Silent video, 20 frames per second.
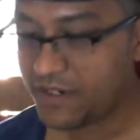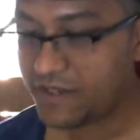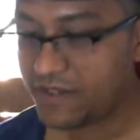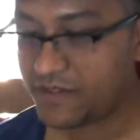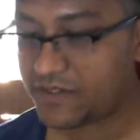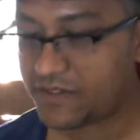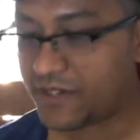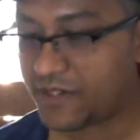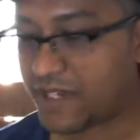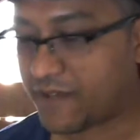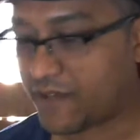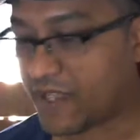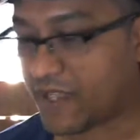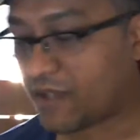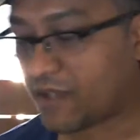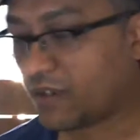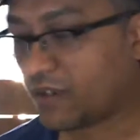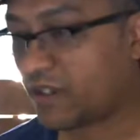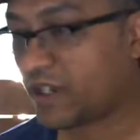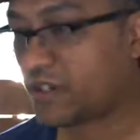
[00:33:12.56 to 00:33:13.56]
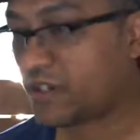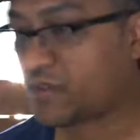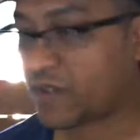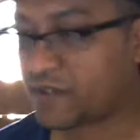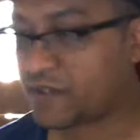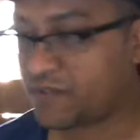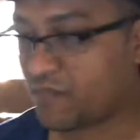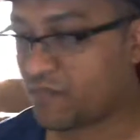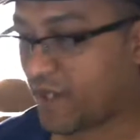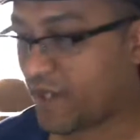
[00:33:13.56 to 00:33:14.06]
so how can I
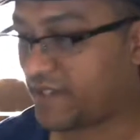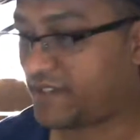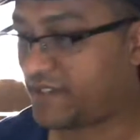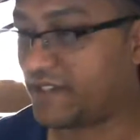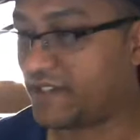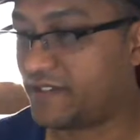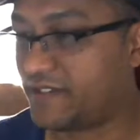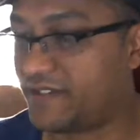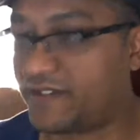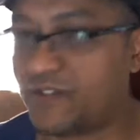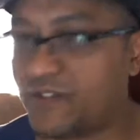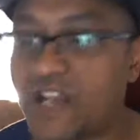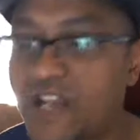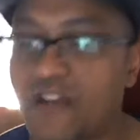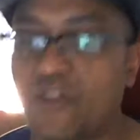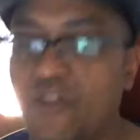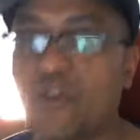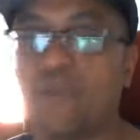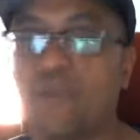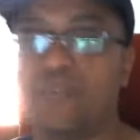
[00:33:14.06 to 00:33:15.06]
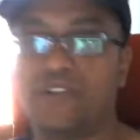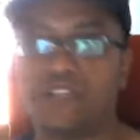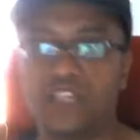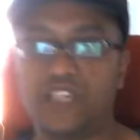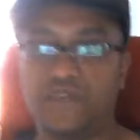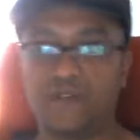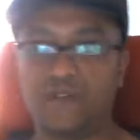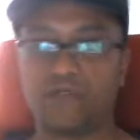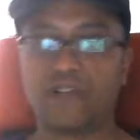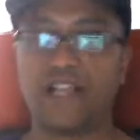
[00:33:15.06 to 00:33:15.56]
trust my senses, or how do I know I'm
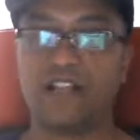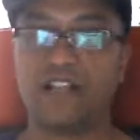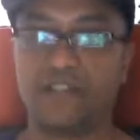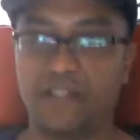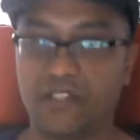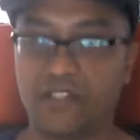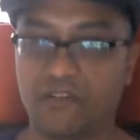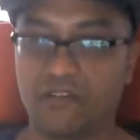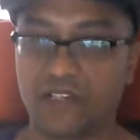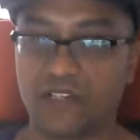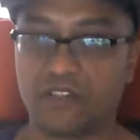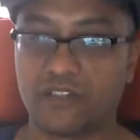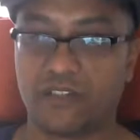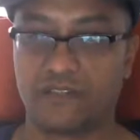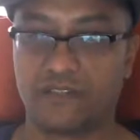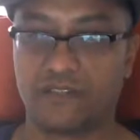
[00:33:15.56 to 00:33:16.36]
perceiving reality correctly?